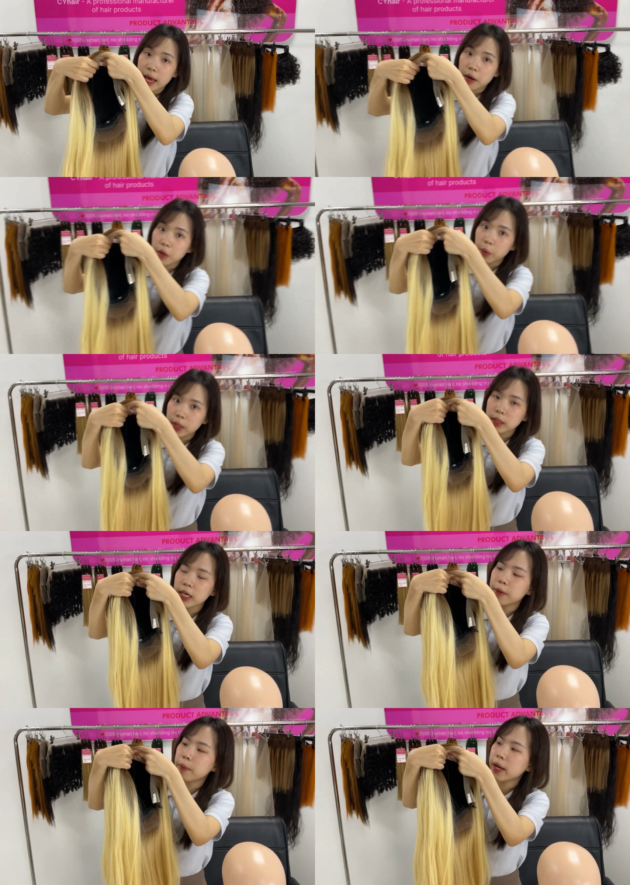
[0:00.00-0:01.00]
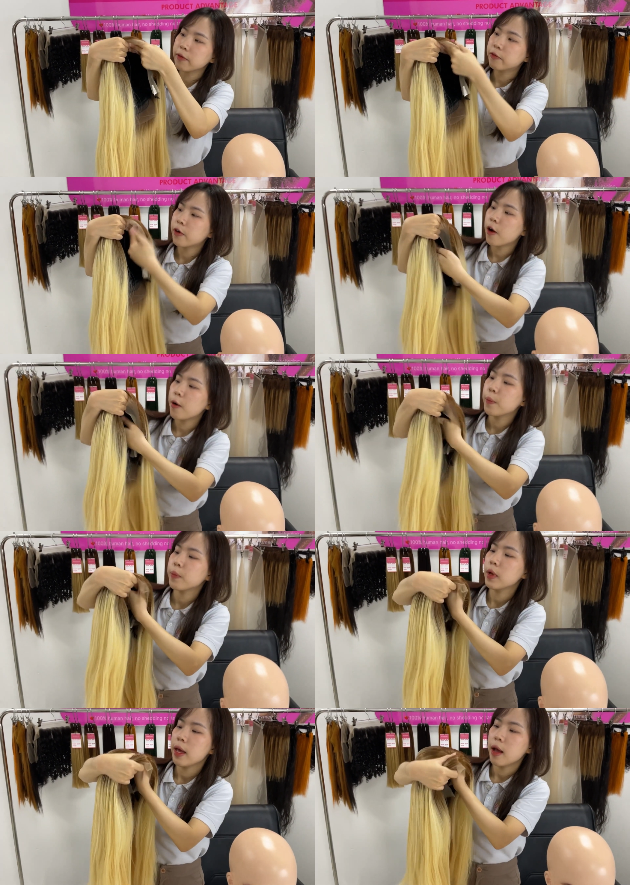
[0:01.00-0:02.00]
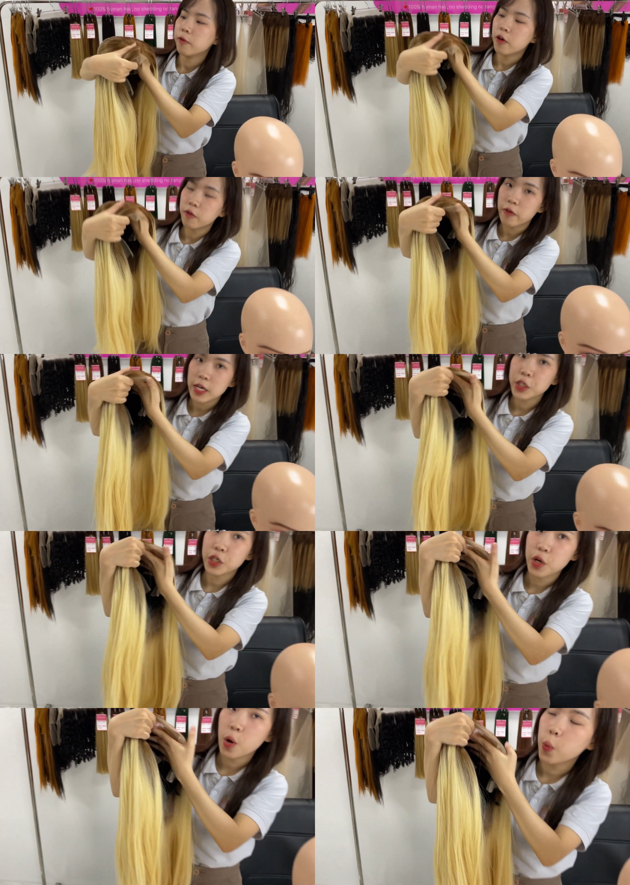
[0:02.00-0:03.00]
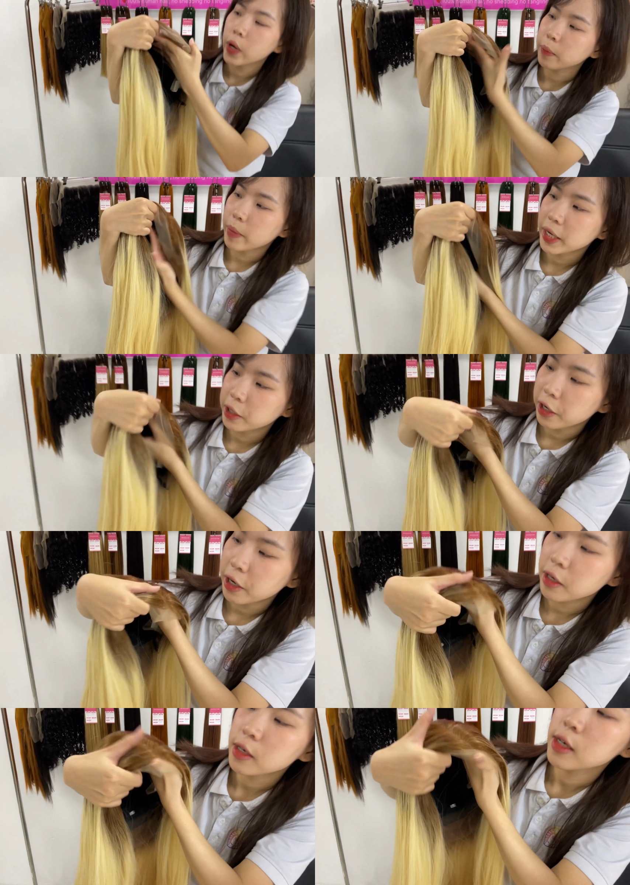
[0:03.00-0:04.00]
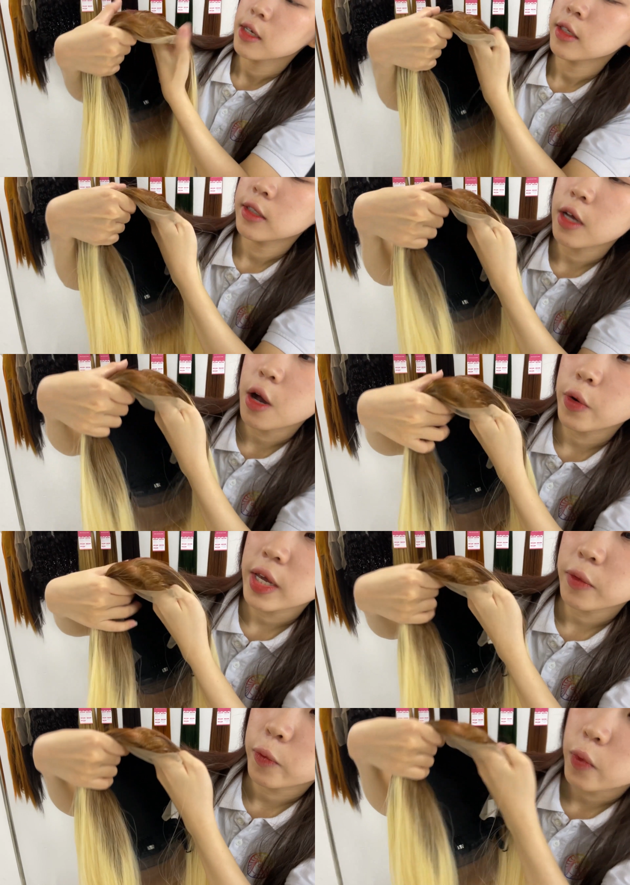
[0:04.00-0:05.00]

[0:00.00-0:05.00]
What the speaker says: our wigs is made from professional wig maker, so it